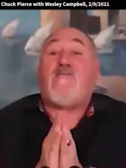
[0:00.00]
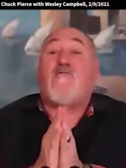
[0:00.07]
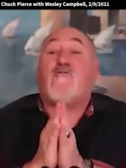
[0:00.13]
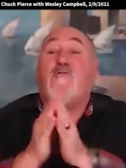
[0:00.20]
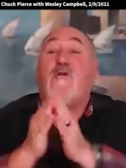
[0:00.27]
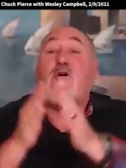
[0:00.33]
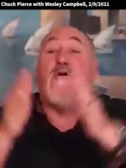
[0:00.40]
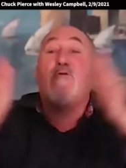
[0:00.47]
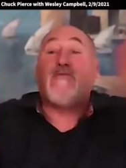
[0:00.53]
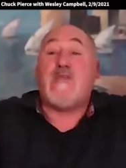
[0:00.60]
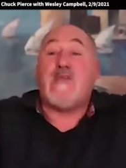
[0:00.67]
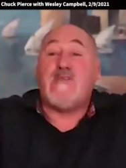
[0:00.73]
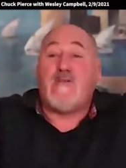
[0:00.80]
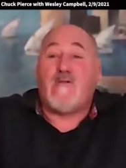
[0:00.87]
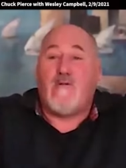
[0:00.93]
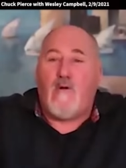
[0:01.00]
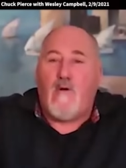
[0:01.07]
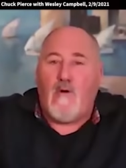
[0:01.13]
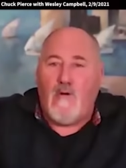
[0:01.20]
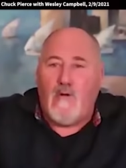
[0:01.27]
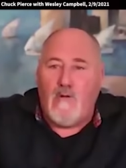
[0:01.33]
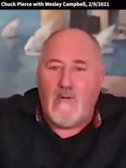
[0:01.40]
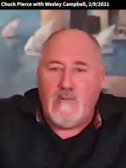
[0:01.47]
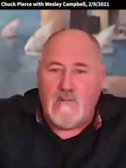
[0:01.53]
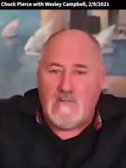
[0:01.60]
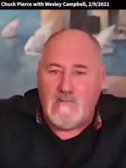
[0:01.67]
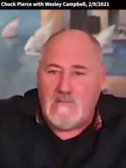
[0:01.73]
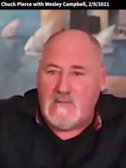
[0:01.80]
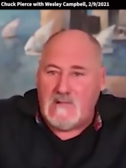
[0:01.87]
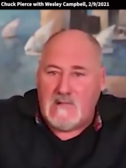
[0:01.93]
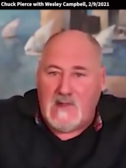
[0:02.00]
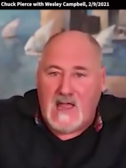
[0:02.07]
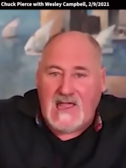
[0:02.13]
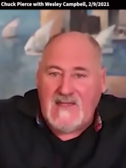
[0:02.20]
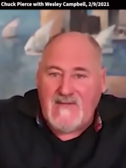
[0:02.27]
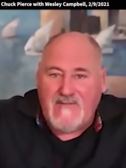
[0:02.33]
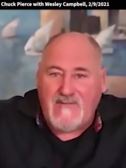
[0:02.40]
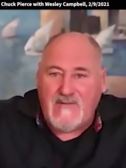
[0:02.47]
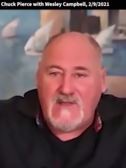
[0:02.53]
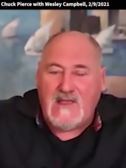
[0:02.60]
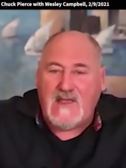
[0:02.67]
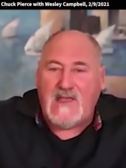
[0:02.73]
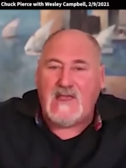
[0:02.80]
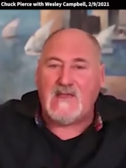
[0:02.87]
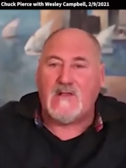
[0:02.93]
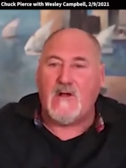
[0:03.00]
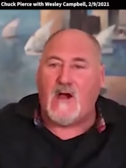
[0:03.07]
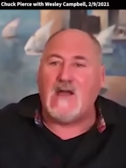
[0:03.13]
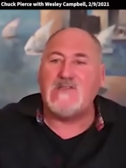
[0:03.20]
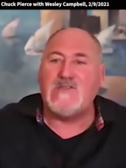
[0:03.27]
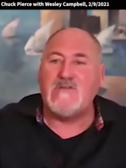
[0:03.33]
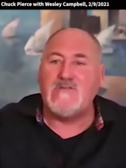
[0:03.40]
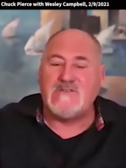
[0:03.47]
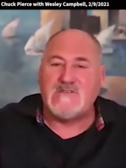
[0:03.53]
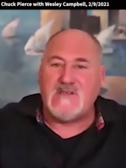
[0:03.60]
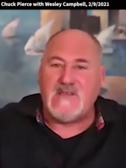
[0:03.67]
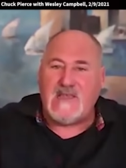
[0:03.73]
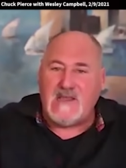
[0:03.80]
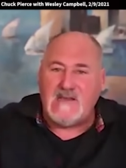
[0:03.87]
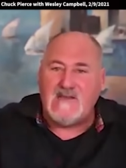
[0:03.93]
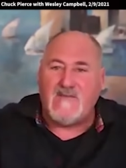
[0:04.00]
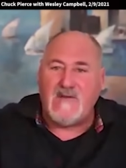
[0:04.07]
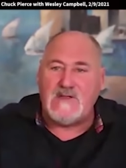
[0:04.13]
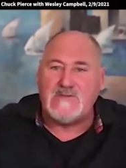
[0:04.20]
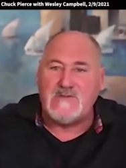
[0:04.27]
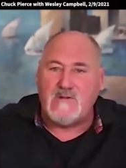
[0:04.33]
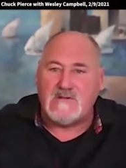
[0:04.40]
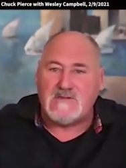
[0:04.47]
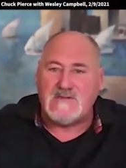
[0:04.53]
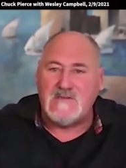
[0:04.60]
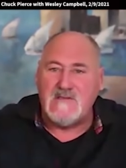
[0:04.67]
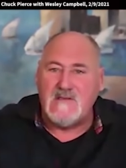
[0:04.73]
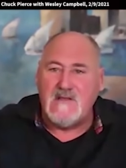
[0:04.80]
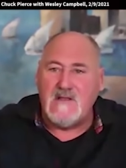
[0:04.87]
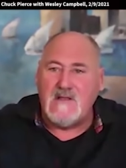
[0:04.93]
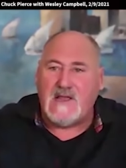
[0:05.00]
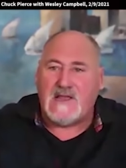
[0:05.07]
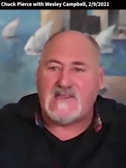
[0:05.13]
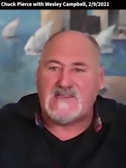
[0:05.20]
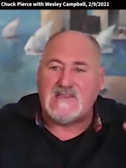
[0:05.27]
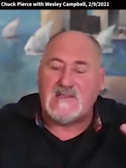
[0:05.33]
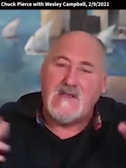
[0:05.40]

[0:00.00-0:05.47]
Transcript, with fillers: growth in your whole life. God used individuals like you,